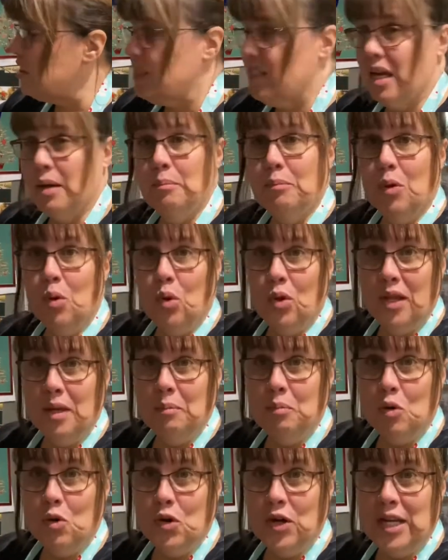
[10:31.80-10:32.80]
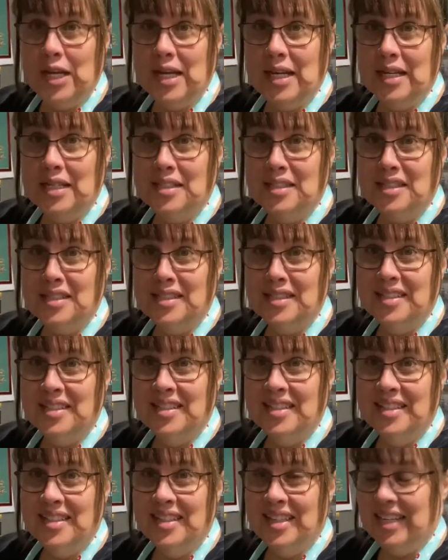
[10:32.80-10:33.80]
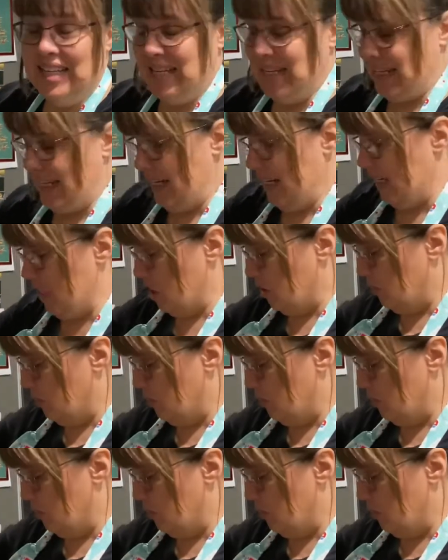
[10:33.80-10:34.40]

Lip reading: that boiling point yet. And I need it to